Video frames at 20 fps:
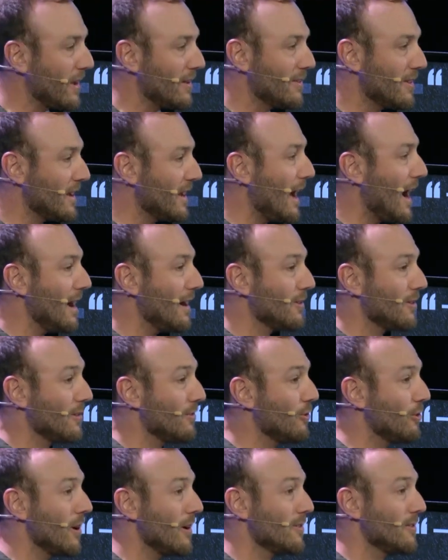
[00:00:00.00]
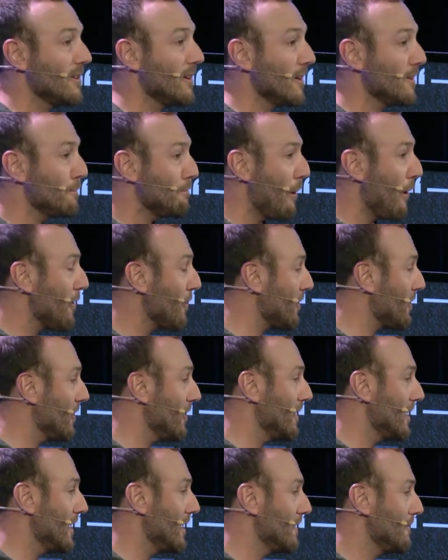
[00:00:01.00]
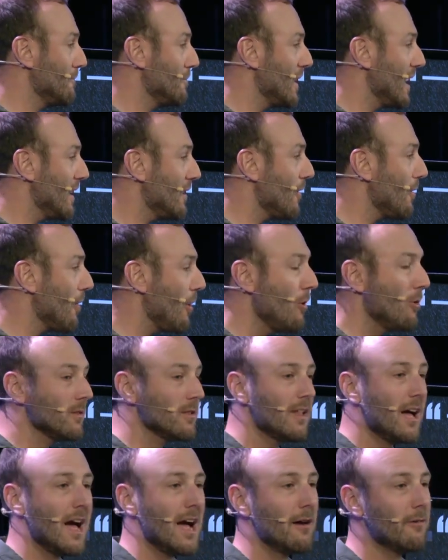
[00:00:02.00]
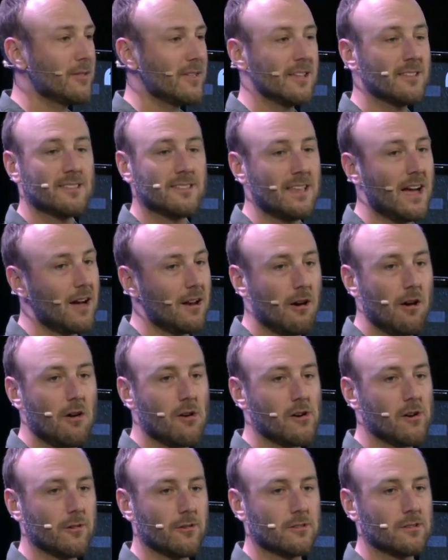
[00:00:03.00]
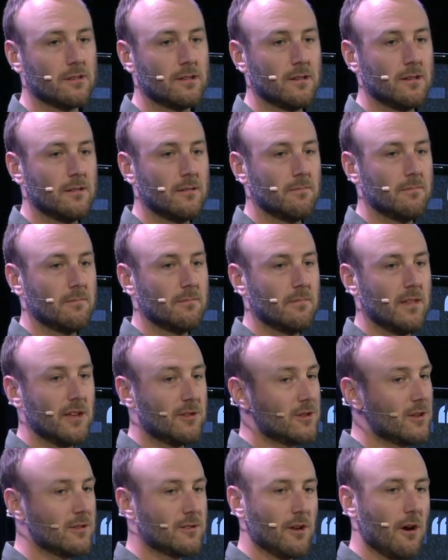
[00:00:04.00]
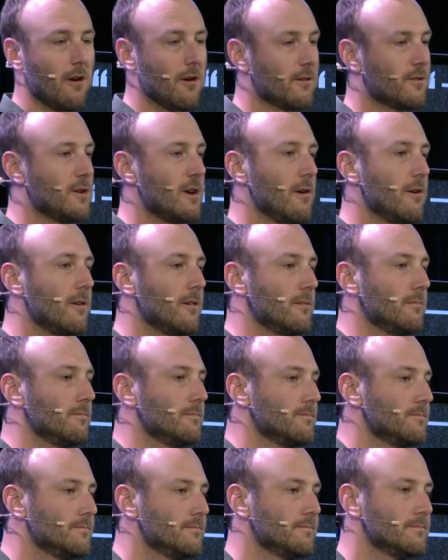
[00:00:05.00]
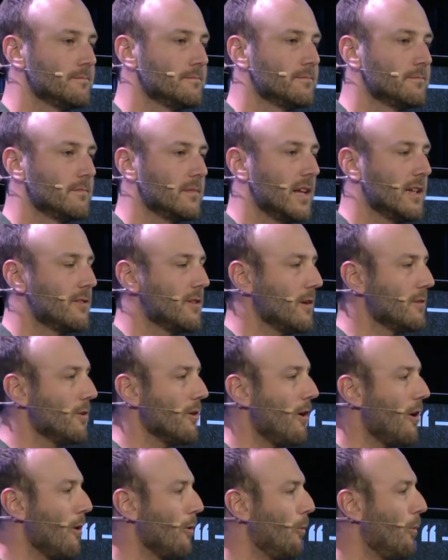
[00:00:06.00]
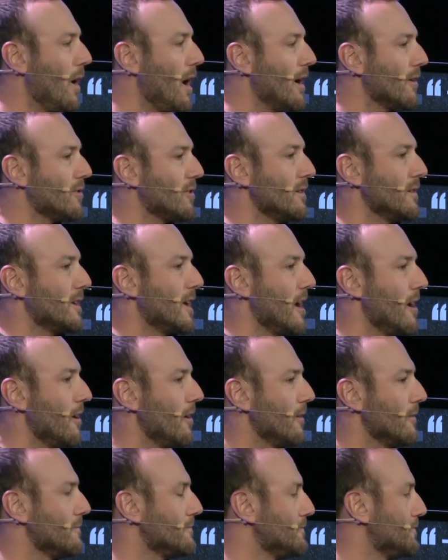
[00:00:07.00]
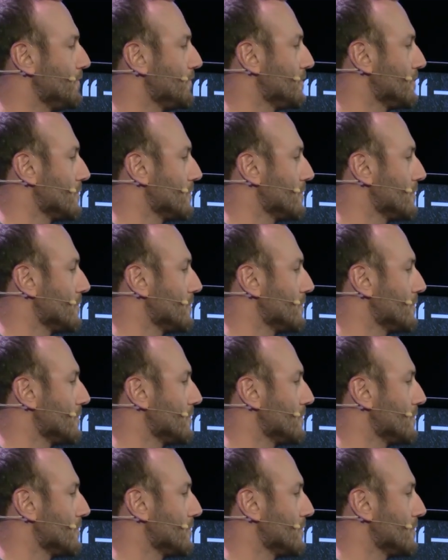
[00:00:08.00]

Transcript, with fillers: the things that God has entrusted us personally in our own lives. It's not ours, it's just our turn. It's under our watch and care.